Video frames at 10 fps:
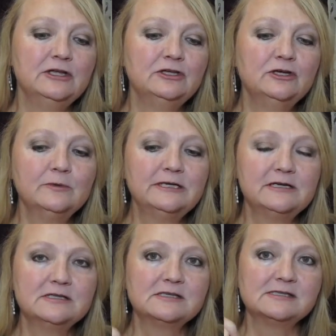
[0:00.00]
you know what
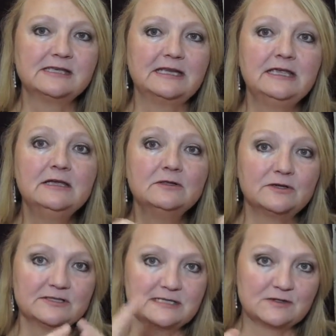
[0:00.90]
it is that
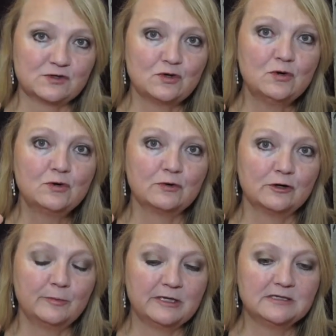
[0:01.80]
healers as a soul
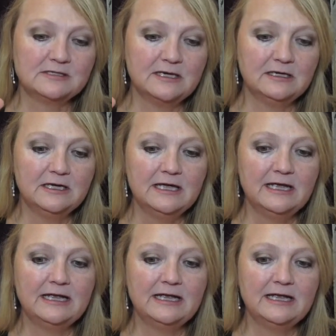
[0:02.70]
group is that